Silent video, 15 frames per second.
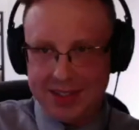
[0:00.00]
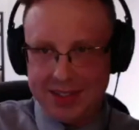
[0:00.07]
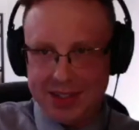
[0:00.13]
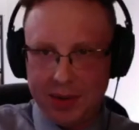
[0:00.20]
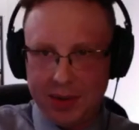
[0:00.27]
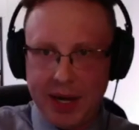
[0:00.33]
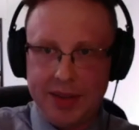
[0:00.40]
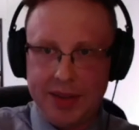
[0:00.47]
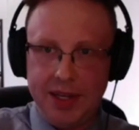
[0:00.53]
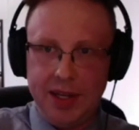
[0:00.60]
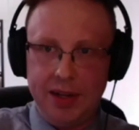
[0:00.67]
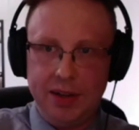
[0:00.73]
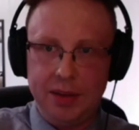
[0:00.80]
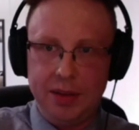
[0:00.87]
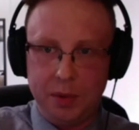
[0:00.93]
So at the
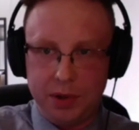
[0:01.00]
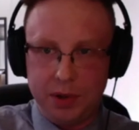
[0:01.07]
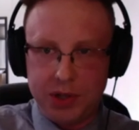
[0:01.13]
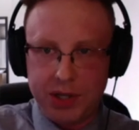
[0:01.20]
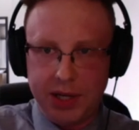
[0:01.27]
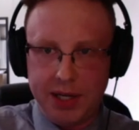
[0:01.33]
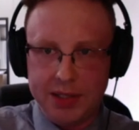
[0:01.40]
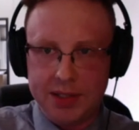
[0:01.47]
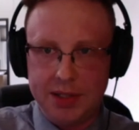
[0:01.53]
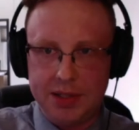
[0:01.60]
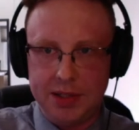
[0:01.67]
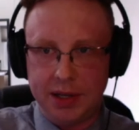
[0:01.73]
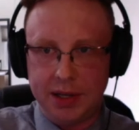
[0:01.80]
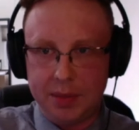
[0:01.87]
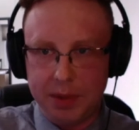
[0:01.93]
end of the war, she has the
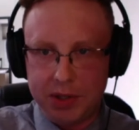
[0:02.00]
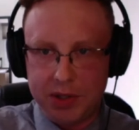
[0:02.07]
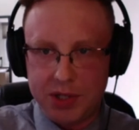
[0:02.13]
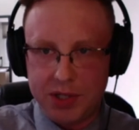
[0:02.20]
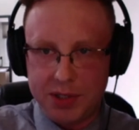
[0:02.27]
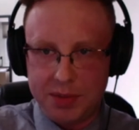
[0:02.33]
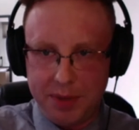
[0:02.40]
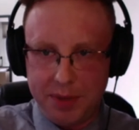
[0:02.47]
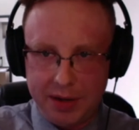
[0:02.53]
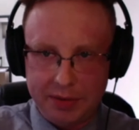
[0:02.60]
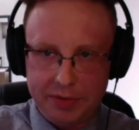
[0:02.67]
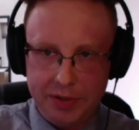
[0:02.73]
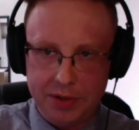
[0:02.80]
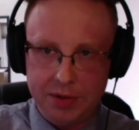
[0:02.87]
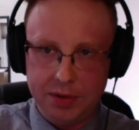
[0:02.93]
document. She's made a
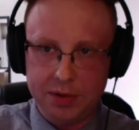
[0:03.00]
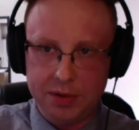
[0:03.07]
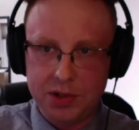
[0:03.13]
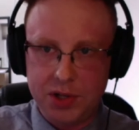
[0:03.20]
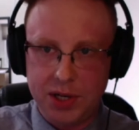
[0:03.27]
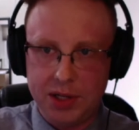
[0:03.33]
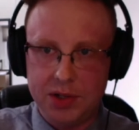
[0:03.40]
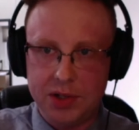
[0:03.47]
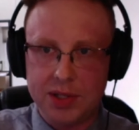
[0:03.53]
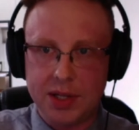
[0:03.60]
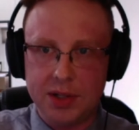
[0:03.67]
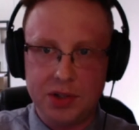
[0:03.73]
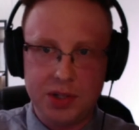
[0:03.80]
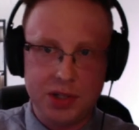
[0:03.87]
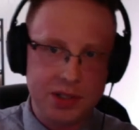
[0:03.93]
few changes,
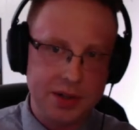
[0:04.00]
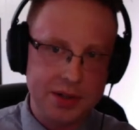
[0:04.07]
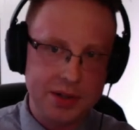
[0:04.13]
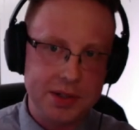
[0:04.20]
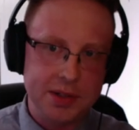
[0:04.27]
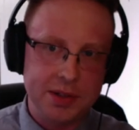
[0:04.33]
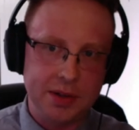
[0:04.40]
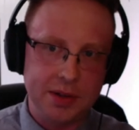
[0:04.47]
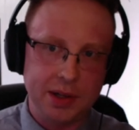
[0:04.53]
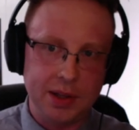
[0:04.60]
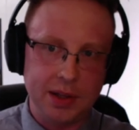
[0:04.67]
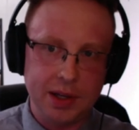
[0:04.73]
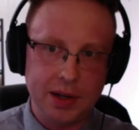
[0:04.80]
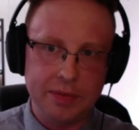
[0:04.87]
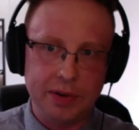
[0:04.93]
and she starts to
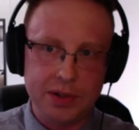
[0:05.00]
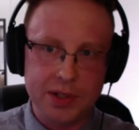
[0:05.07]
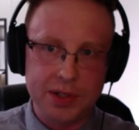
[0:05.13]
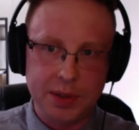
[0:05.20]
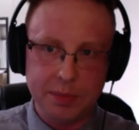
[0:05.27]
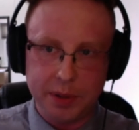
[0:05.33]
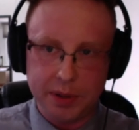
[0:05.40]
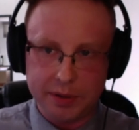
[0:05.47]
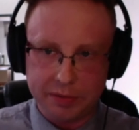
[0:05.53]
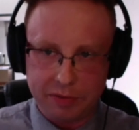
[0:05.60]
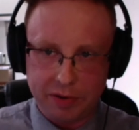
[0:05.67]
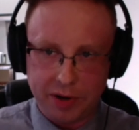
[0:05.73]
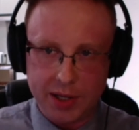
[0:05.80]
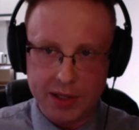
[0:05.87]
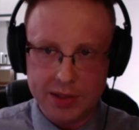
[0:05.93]
circulate it first among mm-hmm.
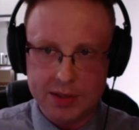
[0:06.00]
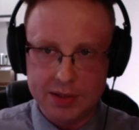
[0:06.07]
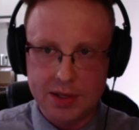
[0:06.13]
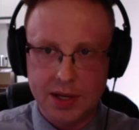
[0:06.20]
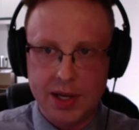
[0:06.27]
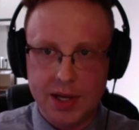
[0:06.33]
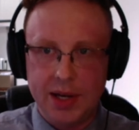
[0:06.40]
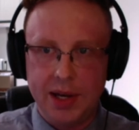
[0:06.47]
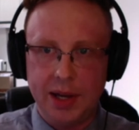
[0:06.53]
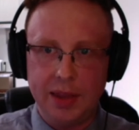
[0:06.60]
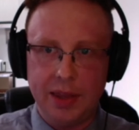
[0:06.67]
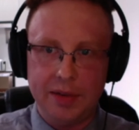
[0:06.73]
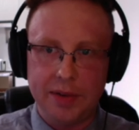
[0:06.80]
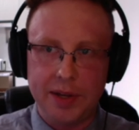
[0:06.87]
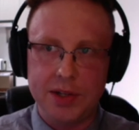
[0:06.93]
friends, and
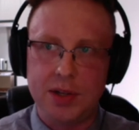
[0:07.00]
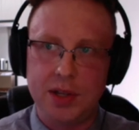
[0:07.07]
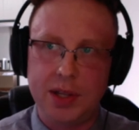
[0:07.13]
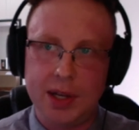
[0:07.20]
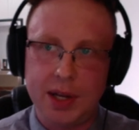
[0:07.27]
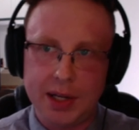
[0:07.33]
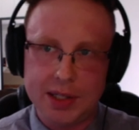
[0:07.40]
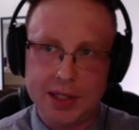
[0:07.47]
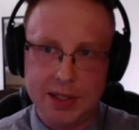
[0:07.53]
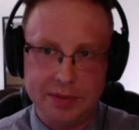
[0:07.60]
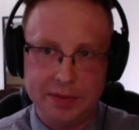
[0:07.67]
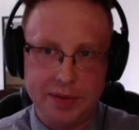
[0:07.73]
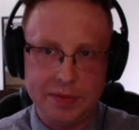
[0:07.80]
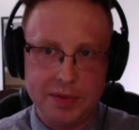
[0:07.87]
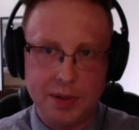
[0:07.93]
then eventually in
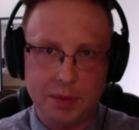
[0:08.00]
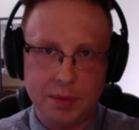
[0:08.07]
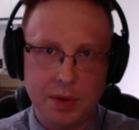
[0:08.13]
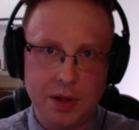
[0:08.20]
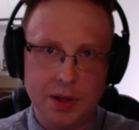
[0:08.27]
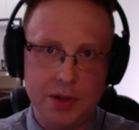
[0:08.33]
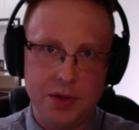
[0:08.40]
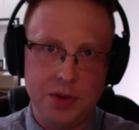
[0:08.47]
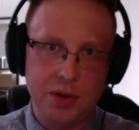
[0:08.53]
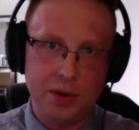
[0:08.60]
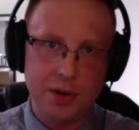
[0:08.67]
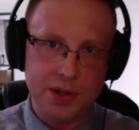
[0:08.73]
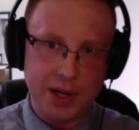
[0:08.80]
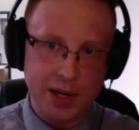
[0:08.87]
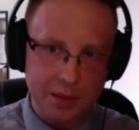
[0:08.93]
1951,
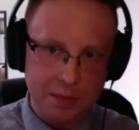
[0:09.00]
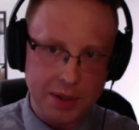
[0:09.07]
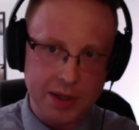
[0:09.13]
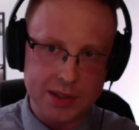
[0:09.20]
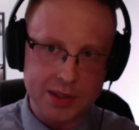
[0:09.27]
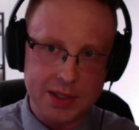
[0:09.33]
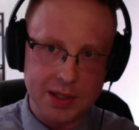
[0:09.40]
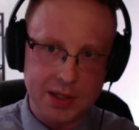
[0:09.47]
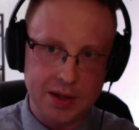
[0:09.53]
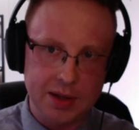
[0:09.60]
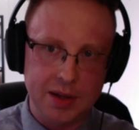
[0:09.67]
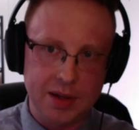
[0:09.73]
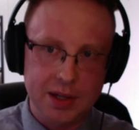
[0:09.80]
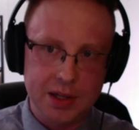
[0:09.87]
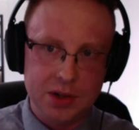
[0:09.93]
George L. Mosse
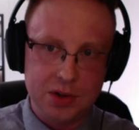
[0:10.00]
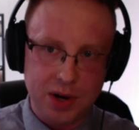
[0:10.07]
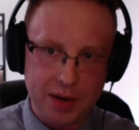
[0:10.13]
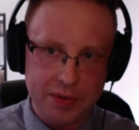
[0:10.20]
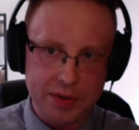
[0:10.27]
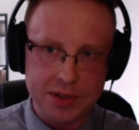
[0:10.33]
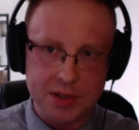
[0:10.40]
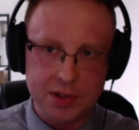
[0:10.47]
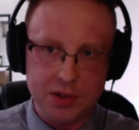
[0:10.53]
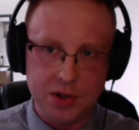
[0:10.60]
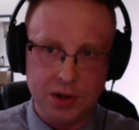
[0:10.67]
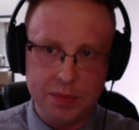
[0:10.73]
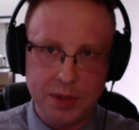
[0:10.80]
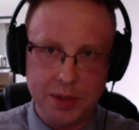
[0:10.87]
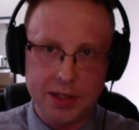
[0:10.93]
travels to
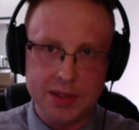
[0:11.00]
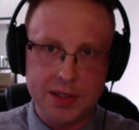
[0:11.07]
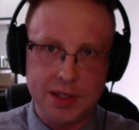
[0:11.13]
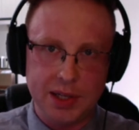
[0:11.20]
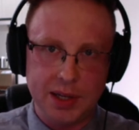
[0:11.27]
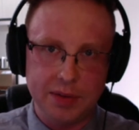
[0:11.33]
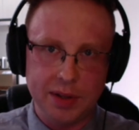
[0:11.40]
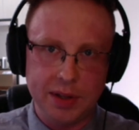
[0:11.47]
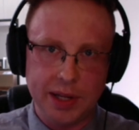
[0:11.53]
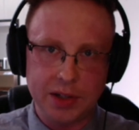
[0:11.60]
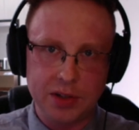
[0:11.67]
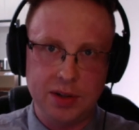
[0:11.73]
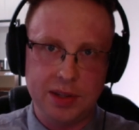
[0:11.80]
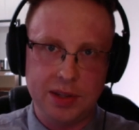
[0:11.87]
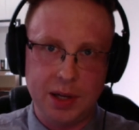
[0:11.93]
Germany to give a
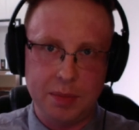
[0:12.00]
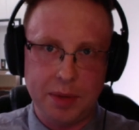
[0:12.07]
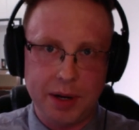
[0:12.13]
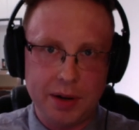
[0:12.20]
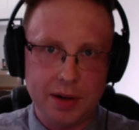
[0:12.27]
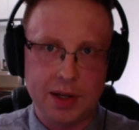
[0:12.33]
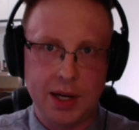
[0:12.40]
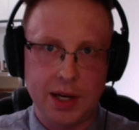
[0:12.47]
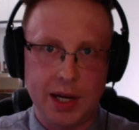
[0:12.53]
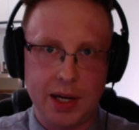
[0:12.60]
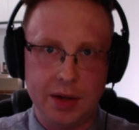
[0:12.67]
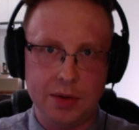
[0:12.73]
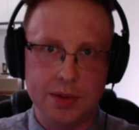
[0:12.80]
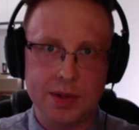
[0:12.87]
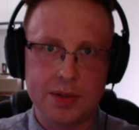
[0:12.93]
lecture at the America
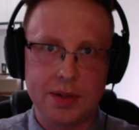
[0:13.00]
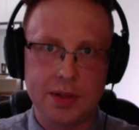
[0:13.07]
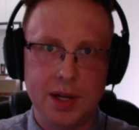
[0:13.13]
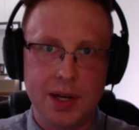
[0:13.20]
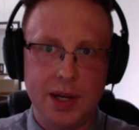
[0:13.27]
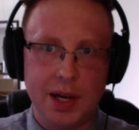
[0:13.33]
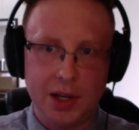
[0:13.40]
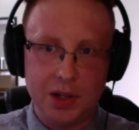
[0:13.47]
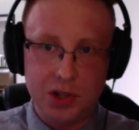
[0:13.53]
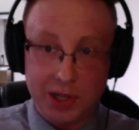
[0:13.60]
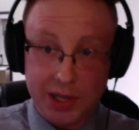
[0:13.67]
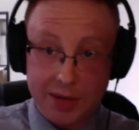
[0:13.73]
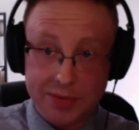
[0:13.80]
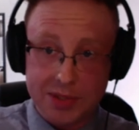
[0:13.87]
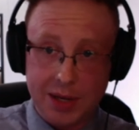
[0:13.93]
House, and she
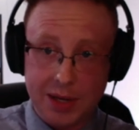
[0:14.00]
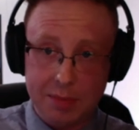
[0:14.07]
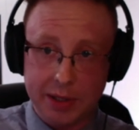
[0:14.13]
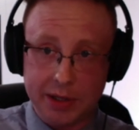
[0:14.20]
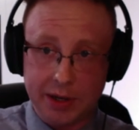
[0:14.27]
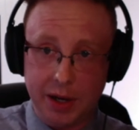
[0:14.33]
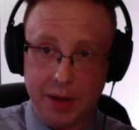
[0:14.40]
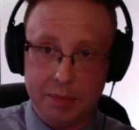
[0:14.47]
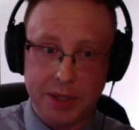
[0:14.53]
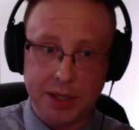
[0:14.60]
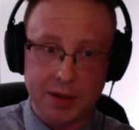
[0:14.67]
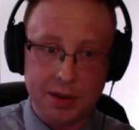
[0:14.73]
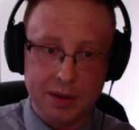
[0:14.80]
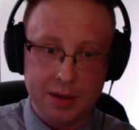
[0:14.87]
gives him a copy.